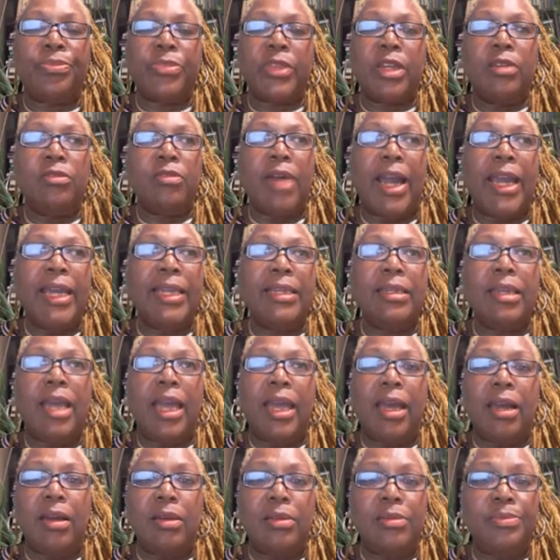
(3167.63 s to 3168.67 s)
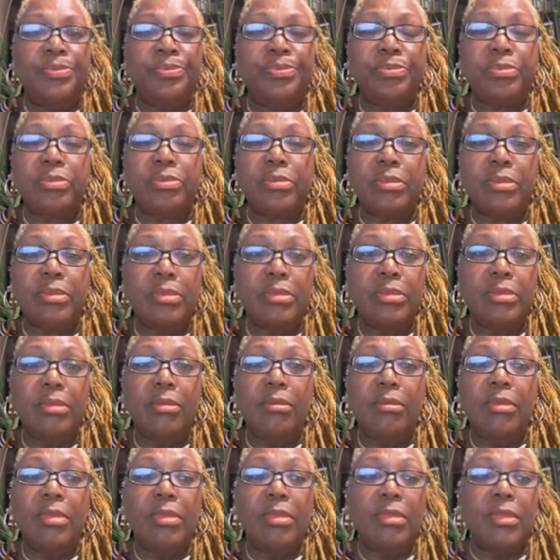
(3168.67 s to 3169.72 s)
right now, down,
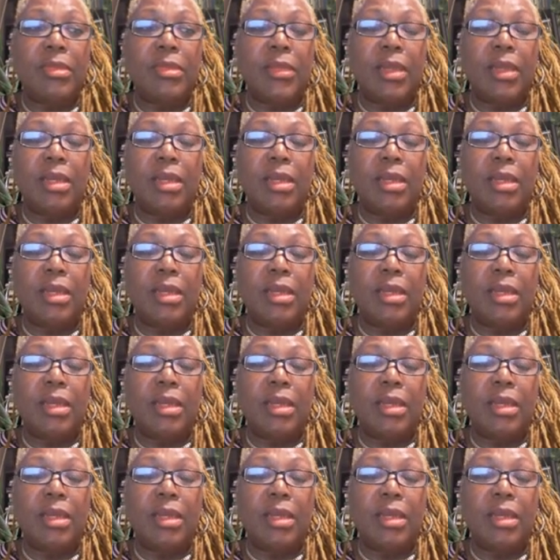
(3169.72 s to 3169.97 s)
Tammy.